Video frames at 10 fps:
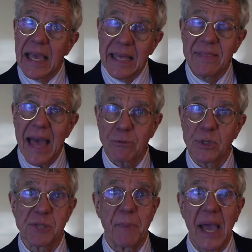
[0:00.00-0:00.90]
In that
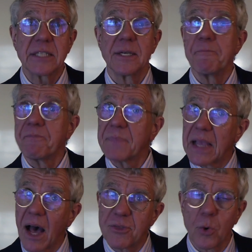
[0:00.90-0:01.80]
respect,
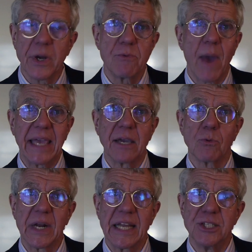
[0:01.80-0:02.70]
authority ranking
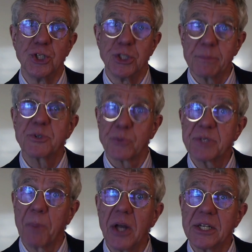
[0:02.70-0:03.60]
relationships
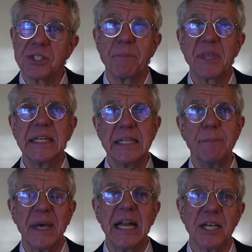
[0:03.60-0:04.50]
respond to something
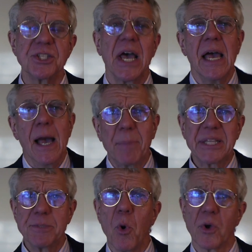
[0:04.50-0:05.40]
deep in us. But
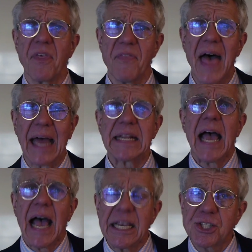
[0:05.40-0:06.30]
it's more than that.
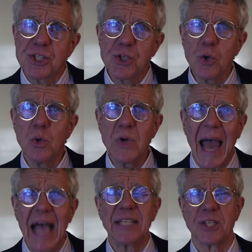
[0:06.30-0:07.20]
As soon
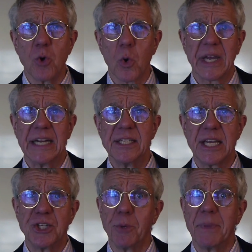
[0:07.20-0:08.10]
as an
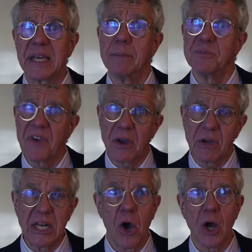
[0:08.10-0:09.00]
organization becomes
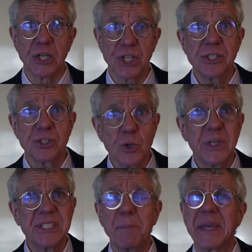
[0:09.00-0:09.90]
very large, as soon
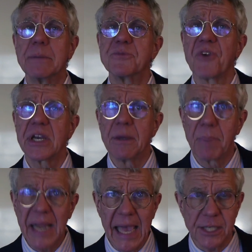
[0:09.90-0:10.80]
as it becomes very
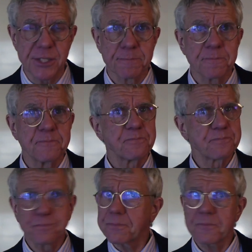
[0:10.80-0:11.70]
complex,
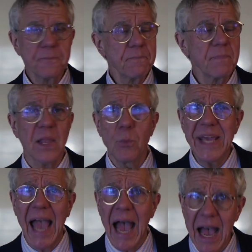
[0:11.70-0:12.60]
we
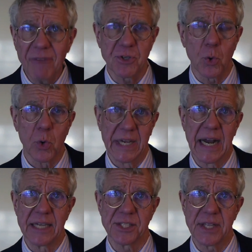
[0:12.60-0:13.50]
have to
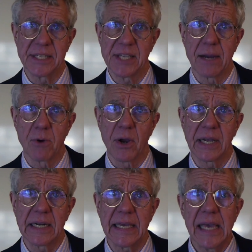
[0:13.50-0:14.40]
organize things
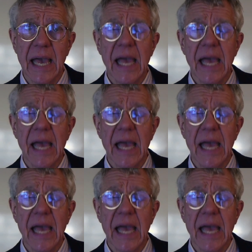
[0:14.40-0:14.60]
hierarchically.